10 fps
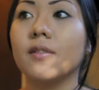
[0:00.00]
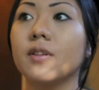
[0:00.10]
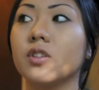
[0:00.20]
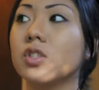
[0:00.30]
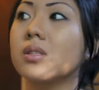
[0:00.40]
And
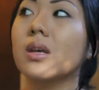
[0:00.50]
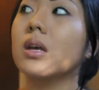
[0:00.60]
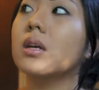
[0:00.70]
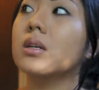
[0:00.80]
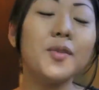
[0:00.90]
they're just
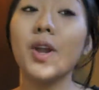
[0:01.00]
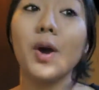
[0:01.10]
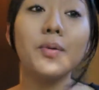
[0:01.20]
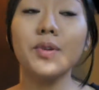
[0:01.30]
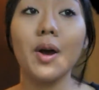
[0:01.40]
like,
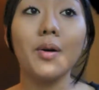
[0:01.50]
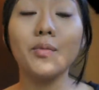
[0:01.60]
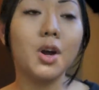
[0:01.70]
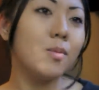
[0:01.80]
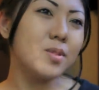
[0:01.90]
oh no, no,
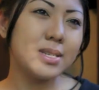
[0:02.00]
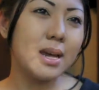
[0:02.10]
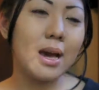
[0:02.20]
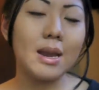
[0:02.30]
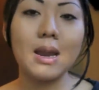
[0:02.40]
we're almost
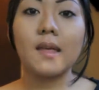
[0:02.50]
done.